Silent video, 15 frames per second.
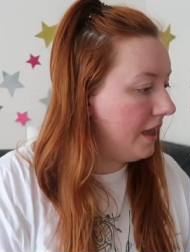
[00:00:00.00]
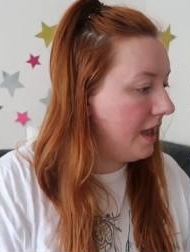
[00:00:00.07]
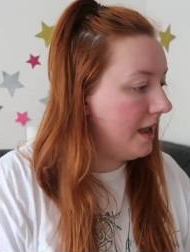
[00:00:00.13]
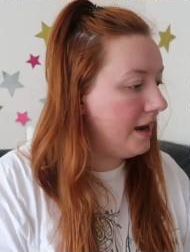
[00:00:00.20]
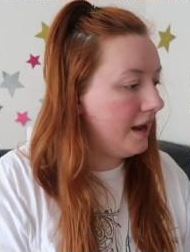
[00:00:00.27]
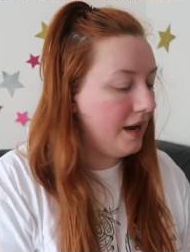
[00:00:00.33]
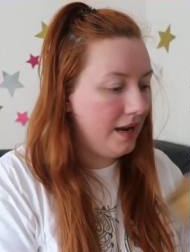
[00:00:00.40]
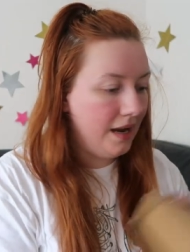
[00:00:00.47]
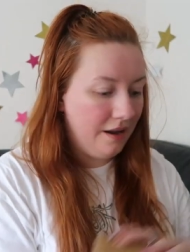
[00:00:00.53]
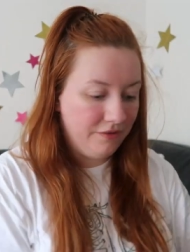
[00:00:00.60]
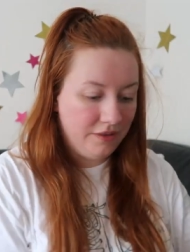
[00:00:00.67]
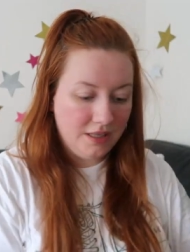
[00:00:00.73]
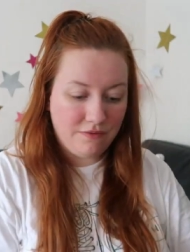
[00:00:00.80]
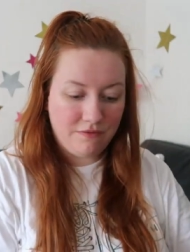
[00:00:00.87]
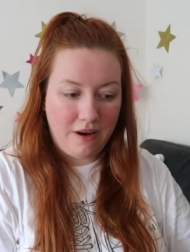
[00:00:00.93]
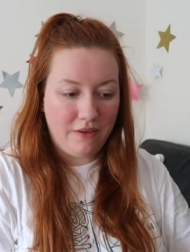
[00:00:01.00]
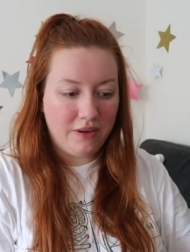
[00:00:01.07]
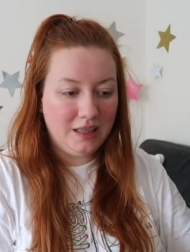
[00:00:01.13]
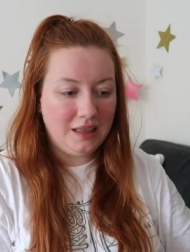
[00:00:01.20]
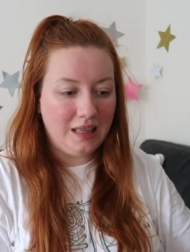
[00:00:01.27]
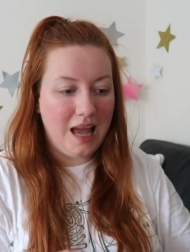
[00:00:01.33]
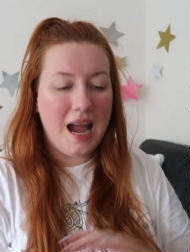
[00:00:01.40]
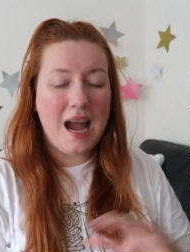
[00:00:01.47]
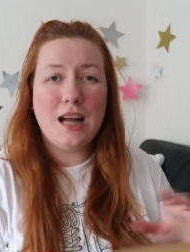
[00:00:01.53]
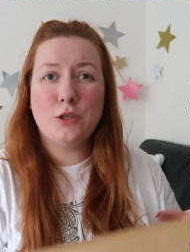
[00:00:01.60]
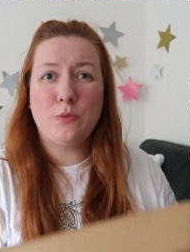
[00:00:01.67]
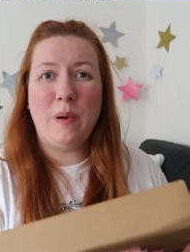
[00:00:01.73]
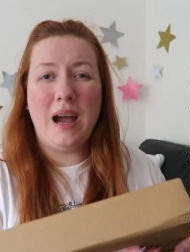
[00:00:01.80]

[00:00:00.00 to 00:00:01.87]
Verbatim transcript: Then I have this very large